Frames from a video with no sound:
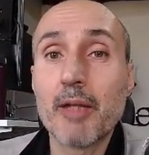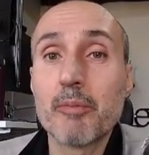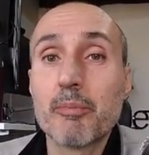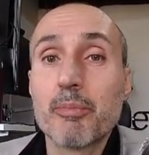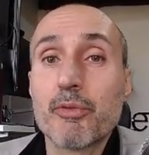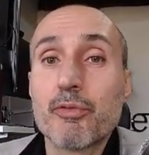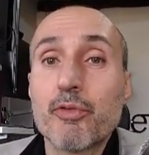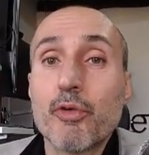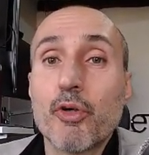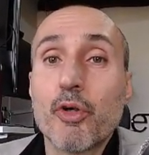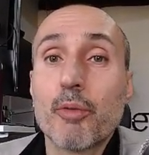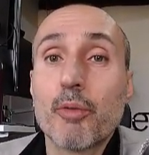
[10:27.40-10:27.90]

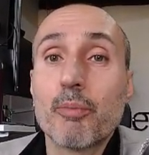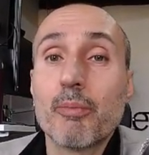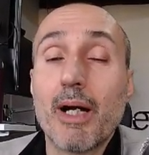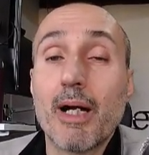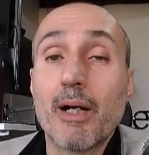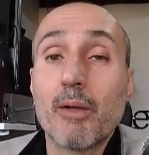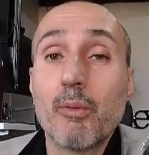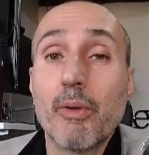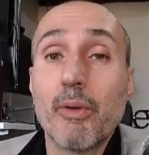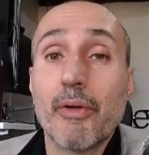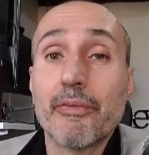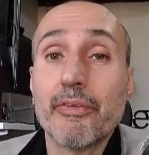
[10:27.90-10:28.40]
perform
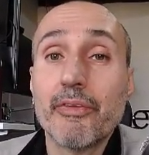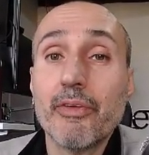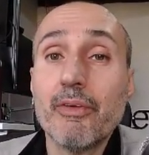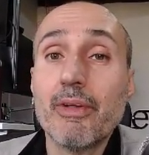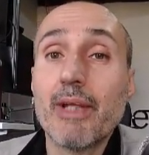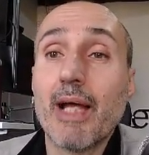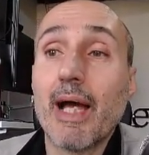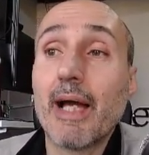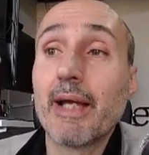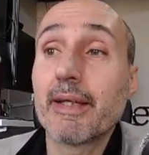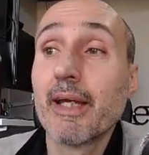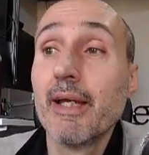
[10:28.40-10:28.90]
a question
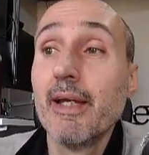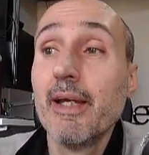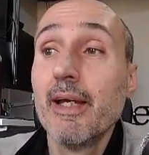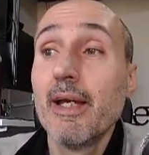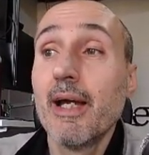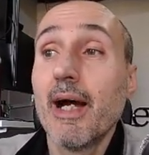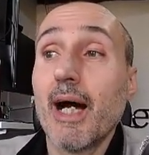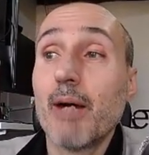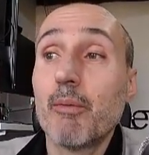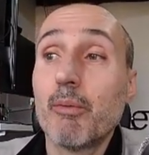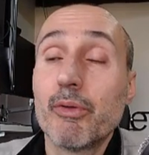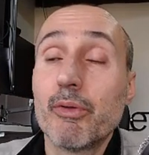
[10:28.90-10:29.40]
like,
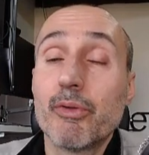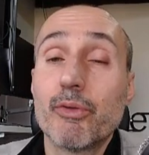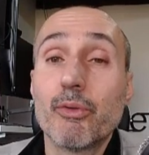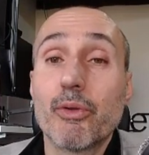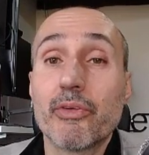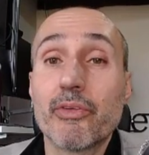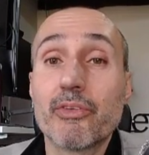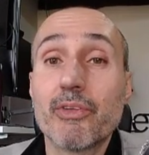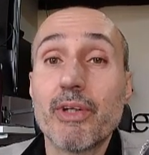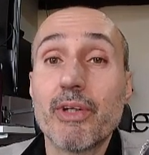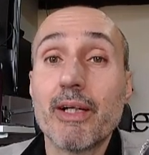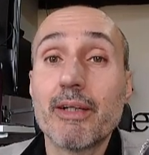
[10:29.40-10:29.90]
I want to
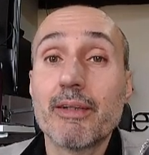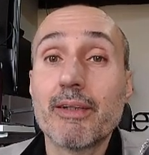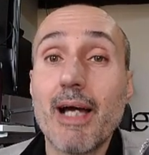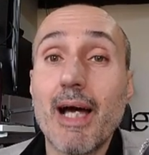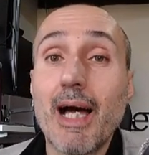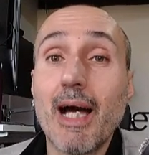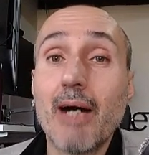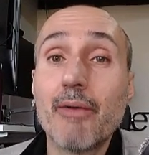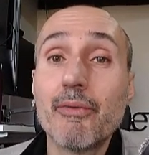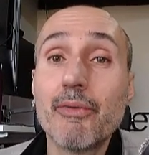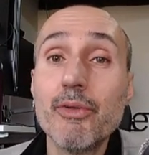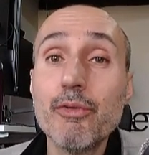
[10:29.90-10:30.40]
extract
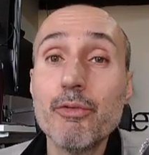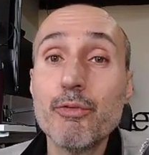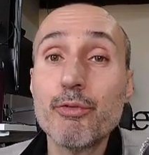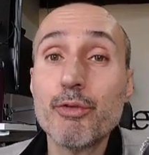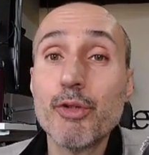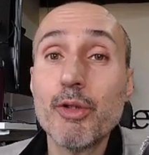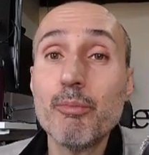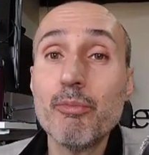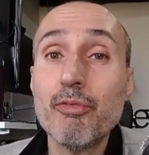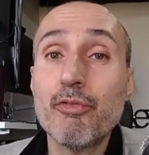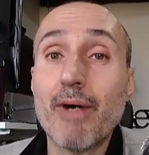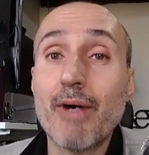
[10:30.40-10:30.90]
audio
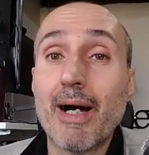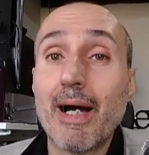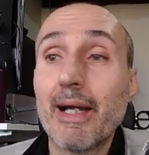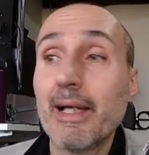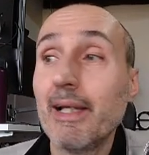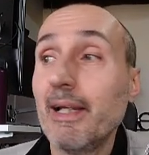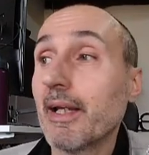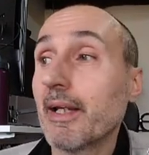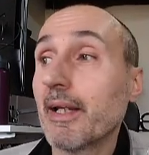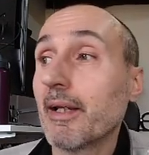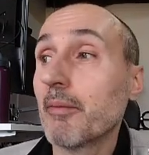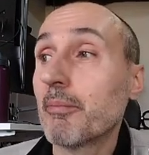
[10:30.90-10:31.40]
from
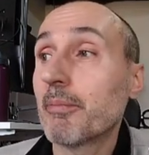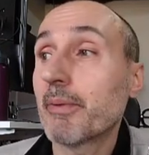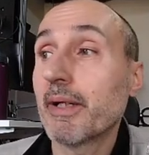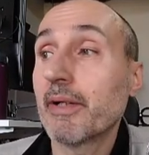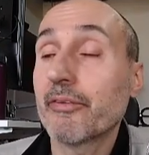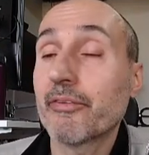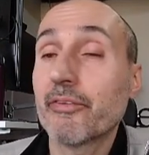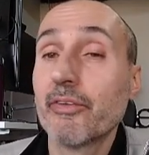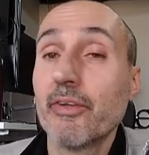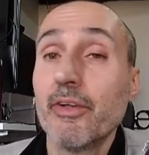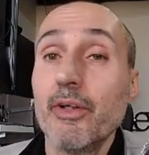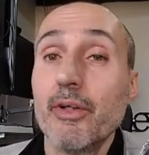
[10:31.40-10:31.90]
file, and I
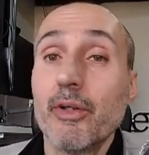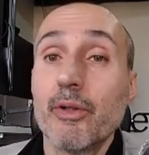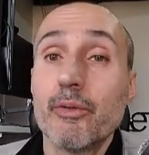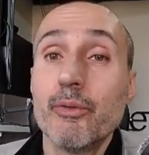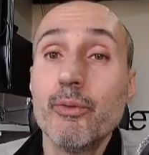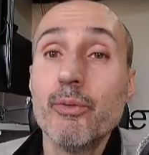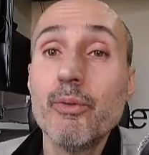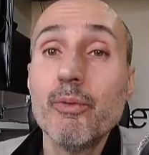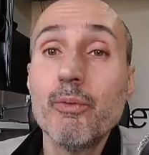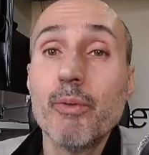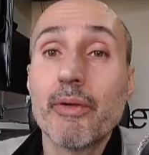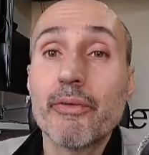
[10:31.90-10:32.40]
press
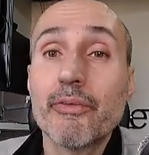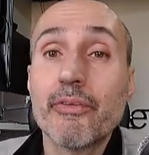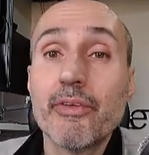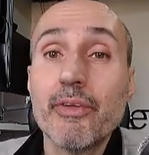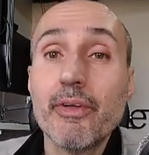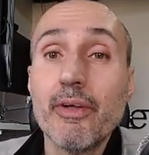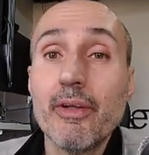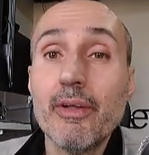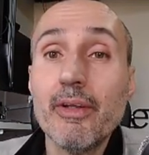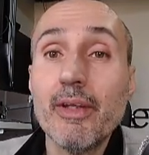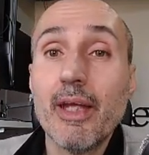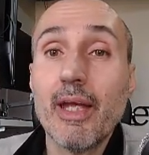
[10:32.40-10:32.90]
do
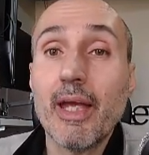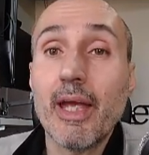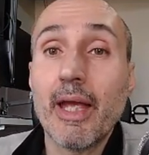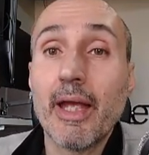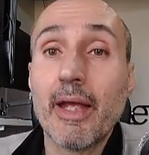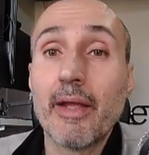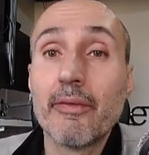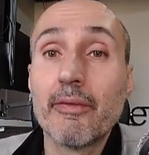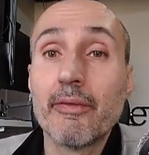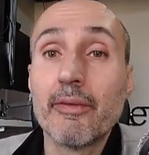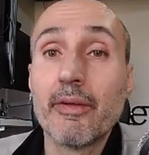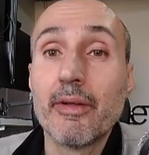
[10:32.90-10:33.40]
question,
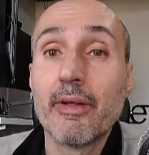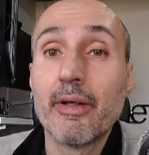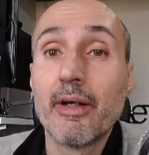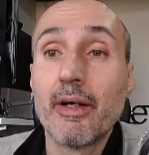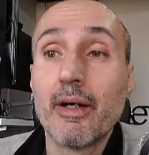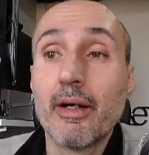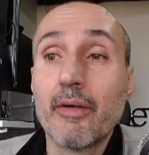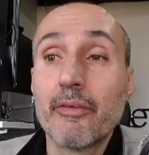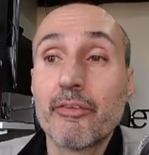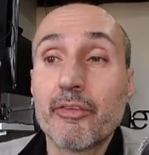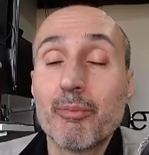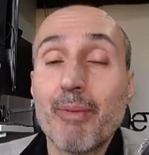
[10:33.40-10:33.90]
and
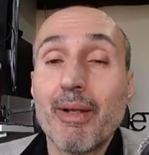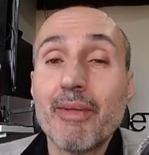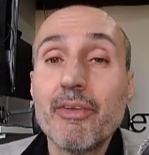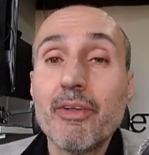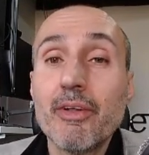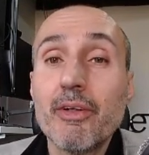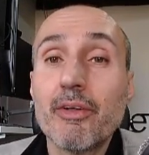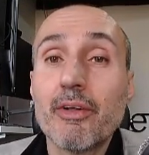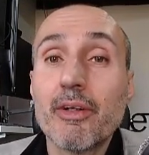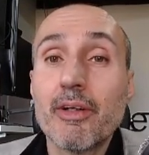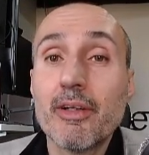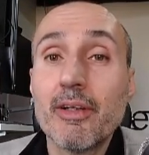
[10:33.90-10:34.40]

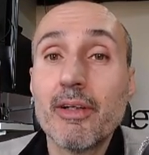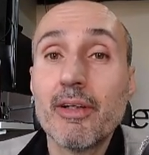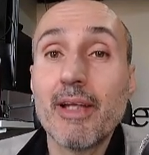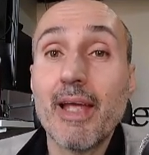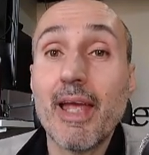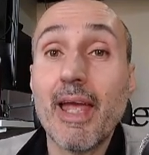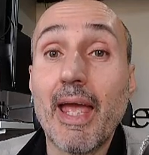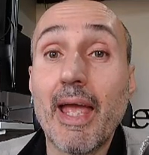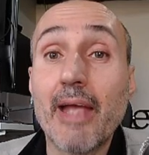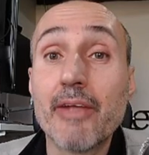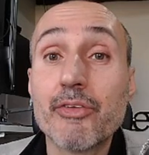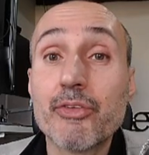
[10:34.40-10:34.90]
semantic kernel
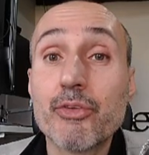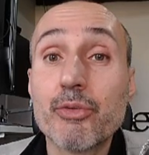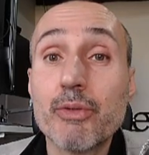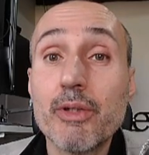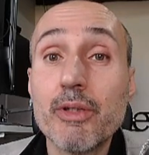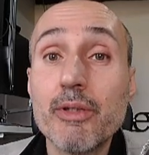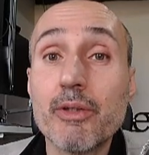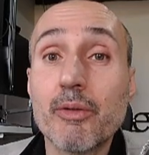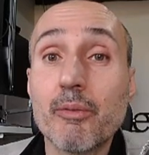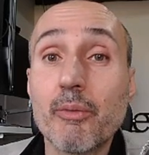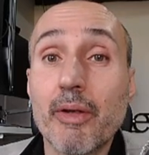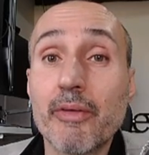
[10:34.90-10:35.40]

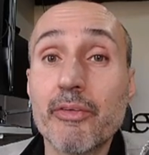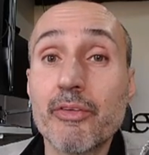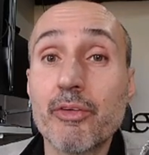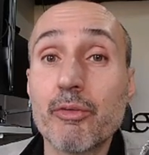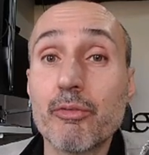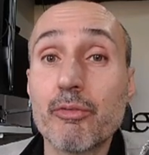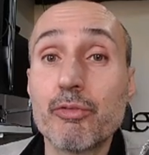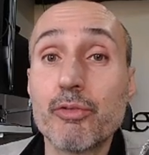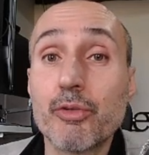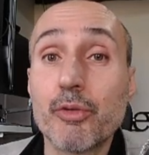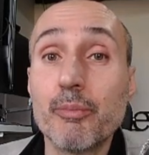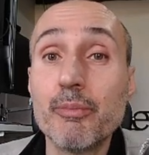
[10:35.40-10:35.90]
answered the
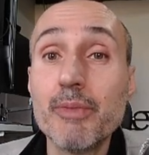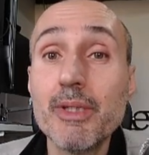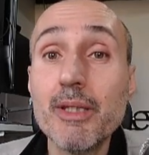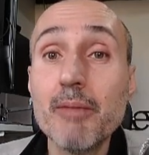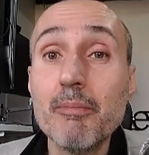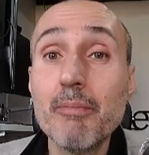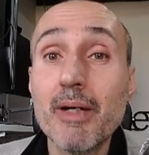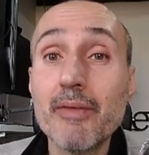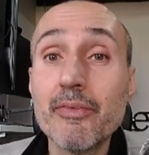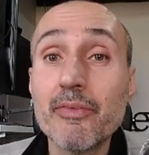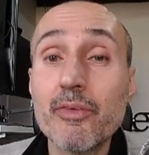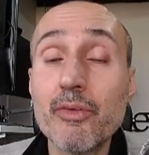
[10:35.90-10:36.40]
question for me.
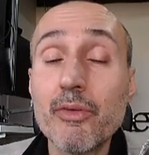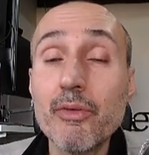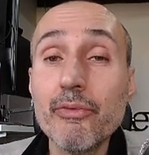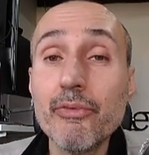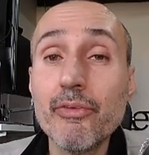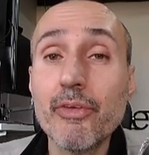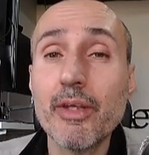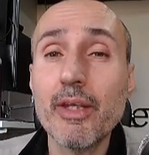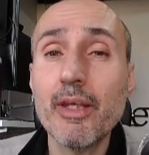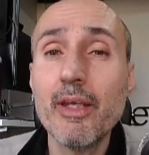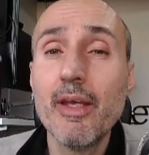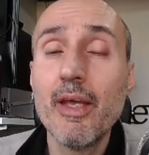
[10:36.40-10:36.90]
But you
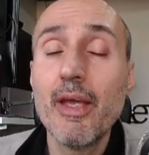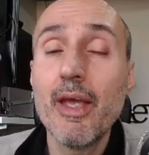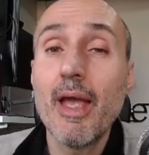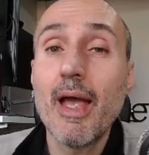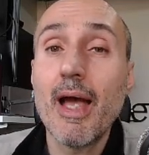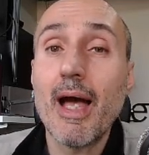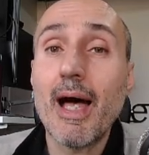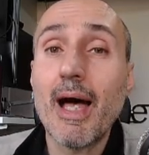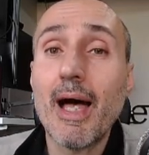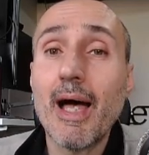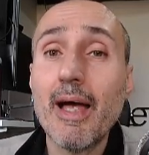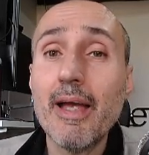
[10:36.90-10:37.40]
see,
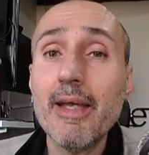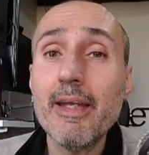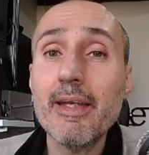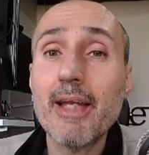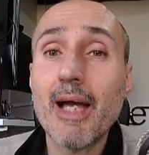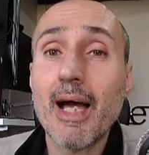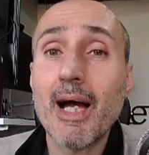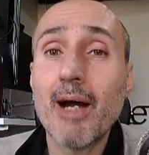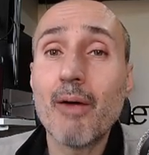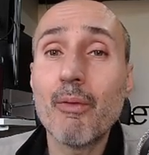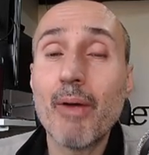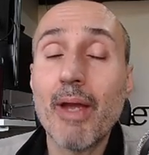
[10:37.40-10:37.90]
I
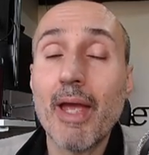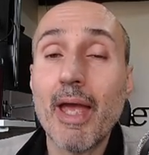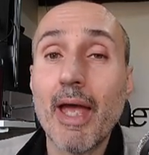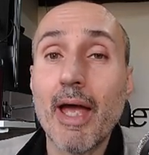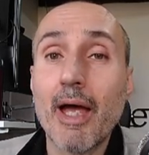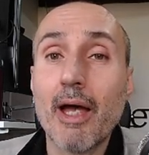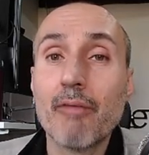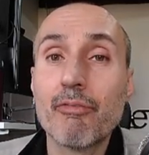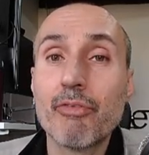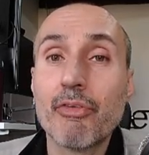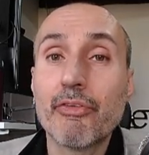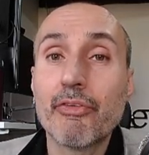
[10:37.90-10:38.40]
now
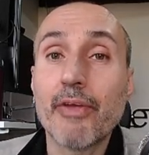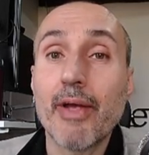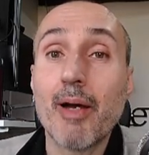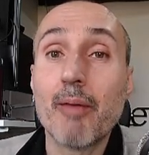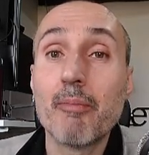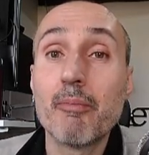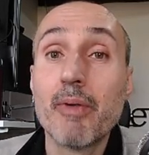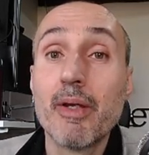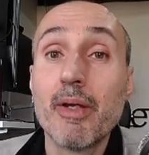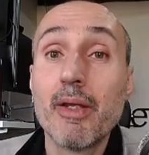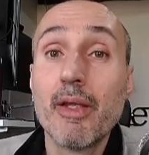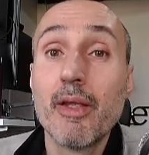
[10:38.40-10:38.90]
have
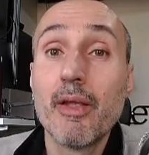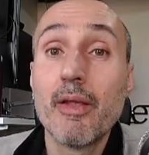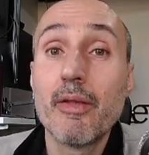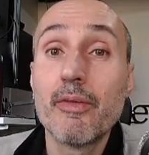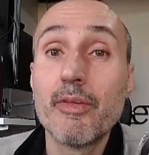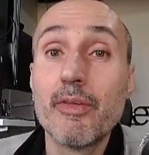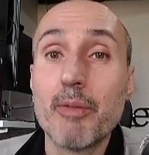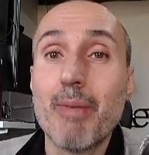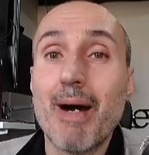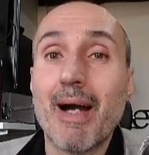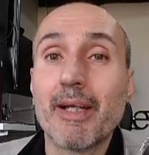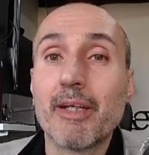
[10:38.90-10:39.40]
some
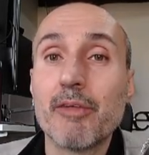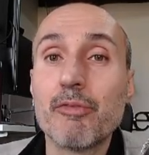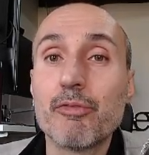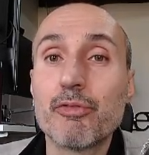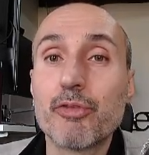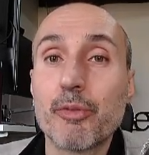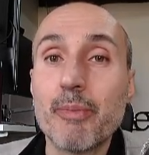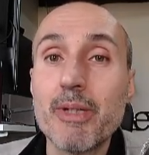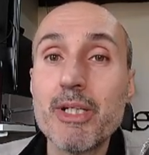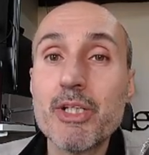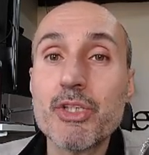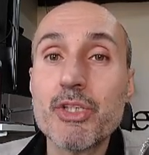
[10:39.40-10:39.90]
debug
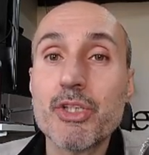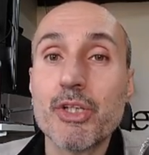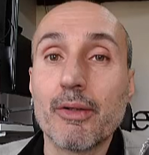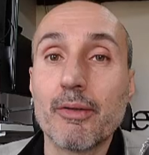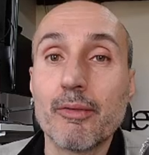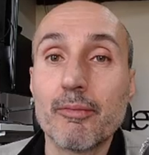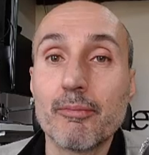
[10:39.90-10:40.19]
information.